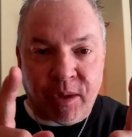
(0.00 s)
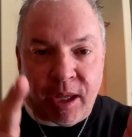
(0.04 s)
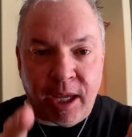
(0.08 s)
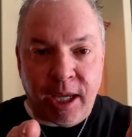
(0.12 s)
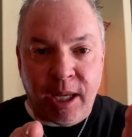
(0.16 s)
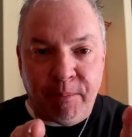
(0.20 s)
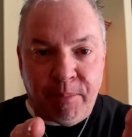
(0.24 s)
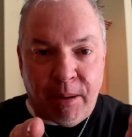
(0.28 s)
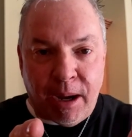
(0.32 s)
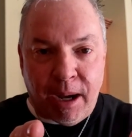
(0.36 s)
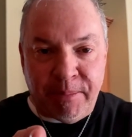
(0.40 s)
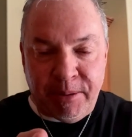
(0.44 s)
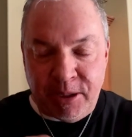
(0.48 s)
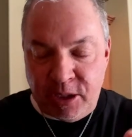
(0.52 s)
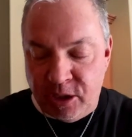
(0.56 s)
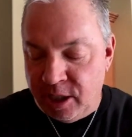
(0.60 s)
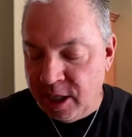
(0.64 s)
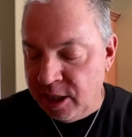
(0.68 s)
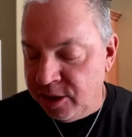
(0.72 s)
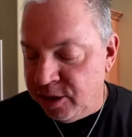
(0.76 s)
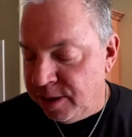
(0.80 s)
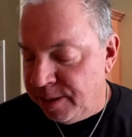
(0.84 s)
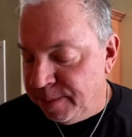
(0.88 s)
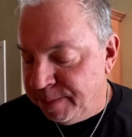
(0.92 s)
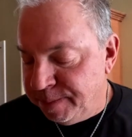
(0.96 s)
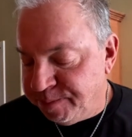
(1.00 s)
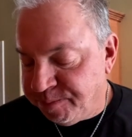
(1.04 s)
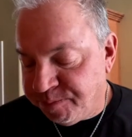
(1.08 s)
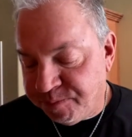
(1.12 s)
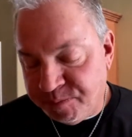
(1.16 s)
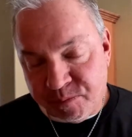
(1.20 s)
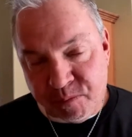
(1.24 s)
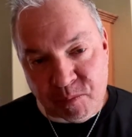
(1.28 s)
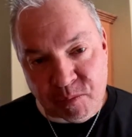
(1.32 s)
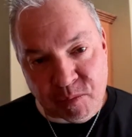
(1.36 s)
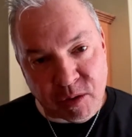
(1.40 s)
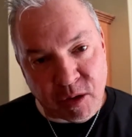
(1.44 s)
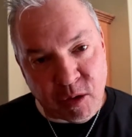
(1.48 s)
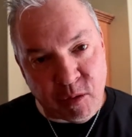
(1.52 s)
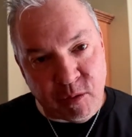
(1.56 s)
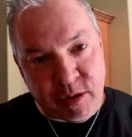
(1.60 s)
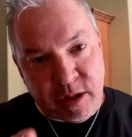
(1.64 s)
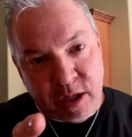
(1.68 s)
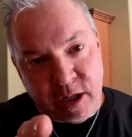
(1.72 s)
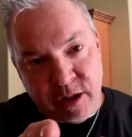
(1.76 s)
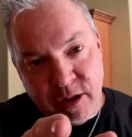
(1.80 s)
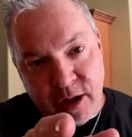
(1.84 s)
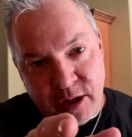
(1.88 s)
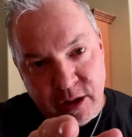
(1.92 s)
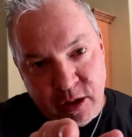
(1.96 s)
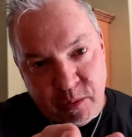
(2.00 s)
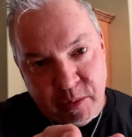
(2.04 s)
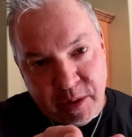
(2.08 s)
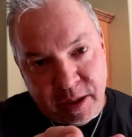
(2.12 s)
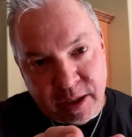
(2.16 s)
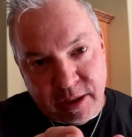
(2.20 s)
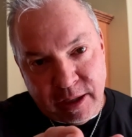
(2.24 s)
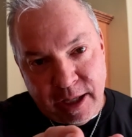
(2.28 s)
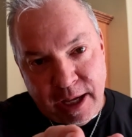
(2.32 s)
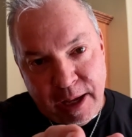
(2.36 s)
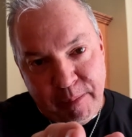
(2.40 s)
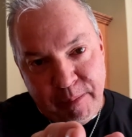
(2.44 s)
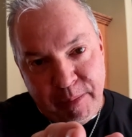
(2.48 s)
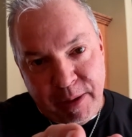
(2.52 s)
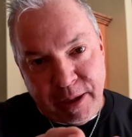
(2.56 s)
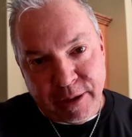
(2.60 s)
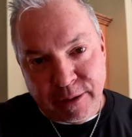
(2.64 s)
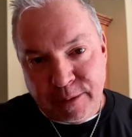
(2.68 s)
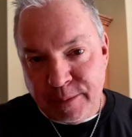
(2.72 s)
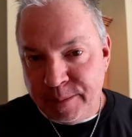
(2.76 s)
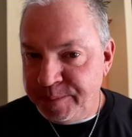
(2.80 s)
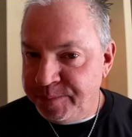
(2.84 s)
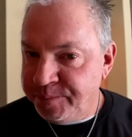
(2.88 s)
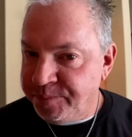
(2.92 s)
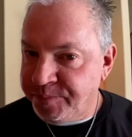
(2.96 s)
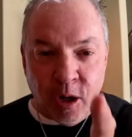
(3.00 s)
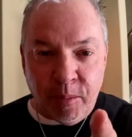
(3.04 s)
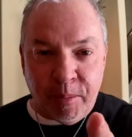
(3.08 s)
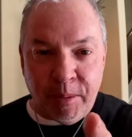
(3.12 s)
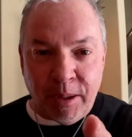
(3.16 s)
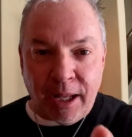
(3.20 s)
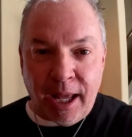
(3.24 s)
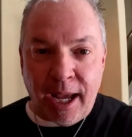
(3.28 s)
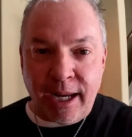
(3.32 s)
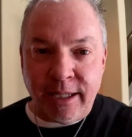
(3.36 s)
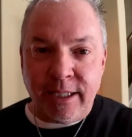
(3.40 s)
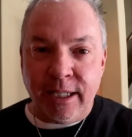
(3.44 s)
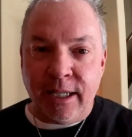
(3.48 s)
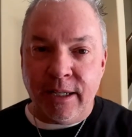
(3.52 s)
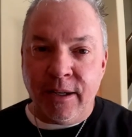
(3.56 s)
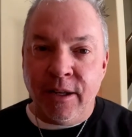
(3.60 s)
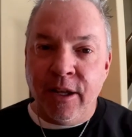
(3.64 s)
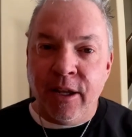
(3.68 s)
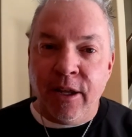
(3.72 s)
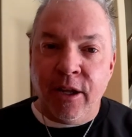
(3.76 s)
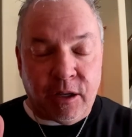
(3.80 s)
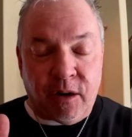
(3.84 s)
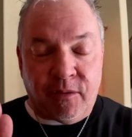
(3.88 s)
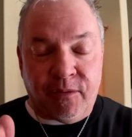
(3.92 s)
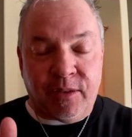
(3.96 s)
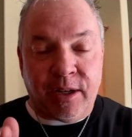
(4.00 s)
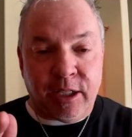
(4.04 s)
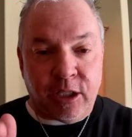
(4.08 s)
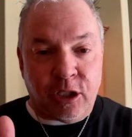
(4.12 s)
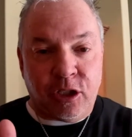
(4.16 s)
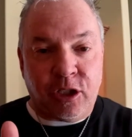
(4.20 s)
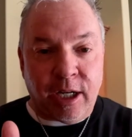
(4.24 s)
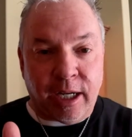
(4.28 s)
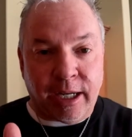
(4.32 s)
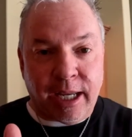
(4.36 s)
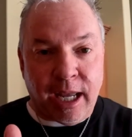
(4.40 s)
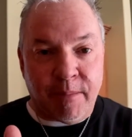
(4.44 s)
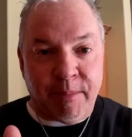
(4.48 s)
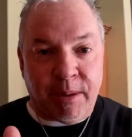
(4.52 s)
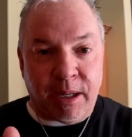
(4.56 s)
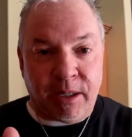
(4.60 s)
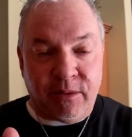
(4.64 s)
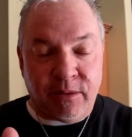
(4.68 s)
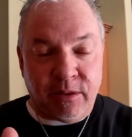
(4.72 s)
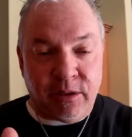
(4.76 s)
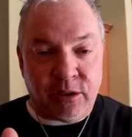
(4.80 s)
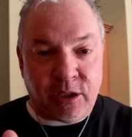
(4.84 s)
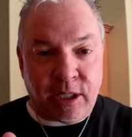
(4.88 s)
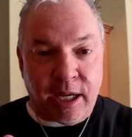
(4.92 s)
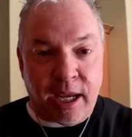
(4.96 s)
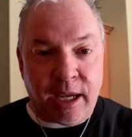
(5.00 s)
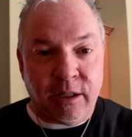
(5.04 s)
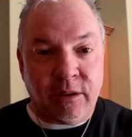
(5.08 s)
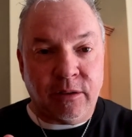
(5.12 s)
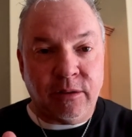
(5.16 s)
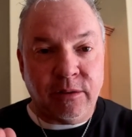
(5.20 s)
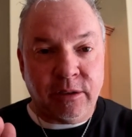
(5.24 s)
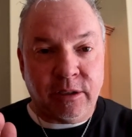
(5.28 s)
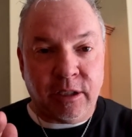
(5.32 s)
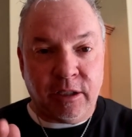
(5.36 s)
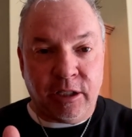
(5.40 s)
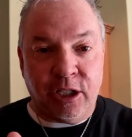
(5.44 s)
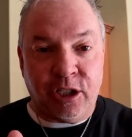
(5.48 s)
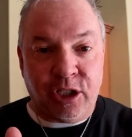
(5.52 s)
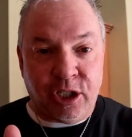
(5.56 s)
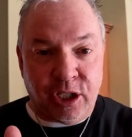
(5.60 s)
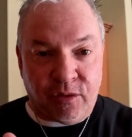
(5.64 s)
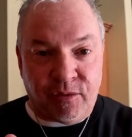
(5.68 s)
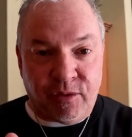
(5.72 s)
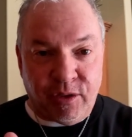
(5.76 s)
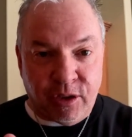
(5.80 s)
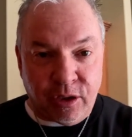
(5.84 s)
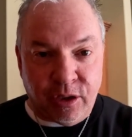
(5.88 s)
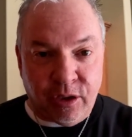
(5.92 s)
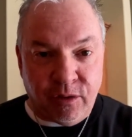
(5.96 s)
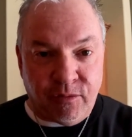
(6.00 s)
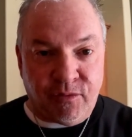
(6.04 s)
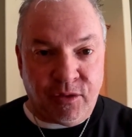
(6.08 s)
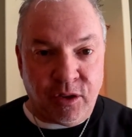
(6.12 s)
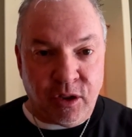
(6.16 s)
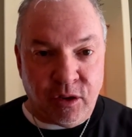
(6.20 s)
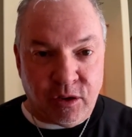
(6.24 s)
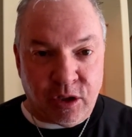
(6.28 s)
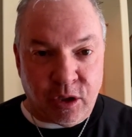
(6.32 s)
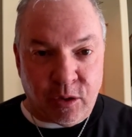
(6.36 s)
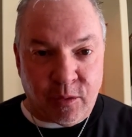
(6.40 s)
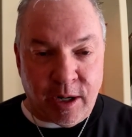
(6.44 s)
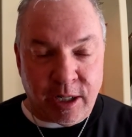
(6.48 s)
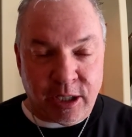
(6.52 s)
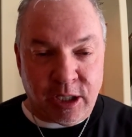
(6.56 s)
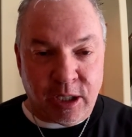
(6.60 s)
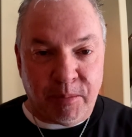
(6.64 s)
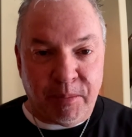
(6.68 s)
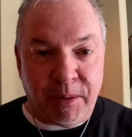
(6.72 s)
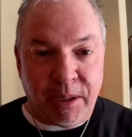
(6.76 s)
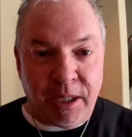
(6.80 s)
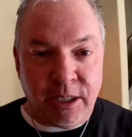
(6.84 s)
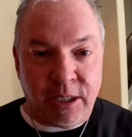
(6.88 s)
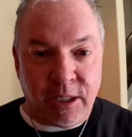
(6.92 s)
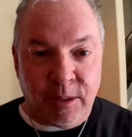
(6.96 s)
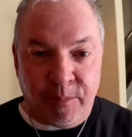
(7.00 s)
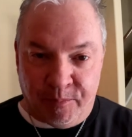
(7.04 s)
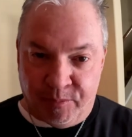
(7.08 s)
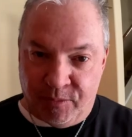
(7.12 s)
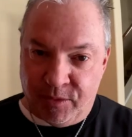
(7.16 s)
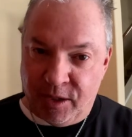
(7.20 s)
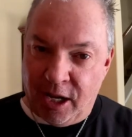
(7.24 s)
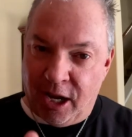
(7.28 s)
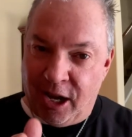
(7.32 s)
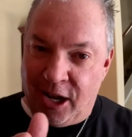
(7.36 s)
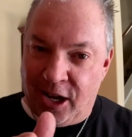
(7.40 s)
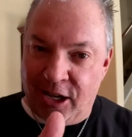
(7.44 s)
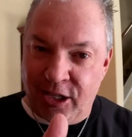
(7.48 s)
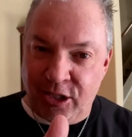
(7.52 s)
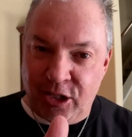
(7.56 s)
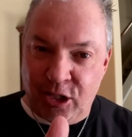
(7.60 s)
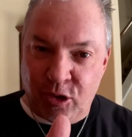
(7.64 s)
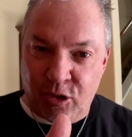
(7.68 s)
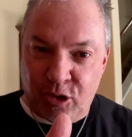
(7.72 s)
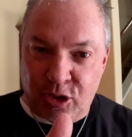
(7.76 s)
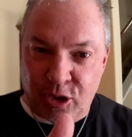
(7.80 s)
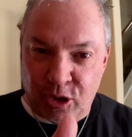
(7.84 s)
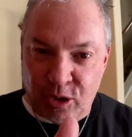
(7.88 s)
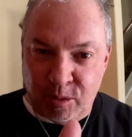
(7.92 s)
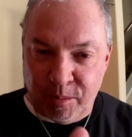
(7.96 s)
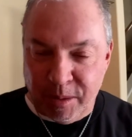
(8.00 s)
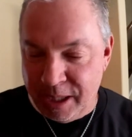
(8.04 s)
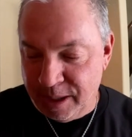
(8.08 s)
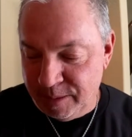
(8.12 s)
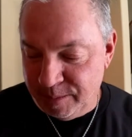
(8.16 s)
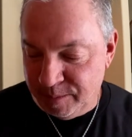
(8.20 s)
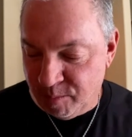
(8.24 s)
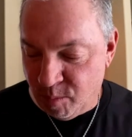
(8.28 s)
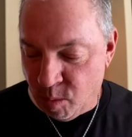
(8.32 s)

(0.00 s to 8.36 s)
in Poppy's kitchen with another raclette meal. Hope you liked it. Don't forget to check out my channel, Delicious Feel Good Foods and Recipes on YouTube.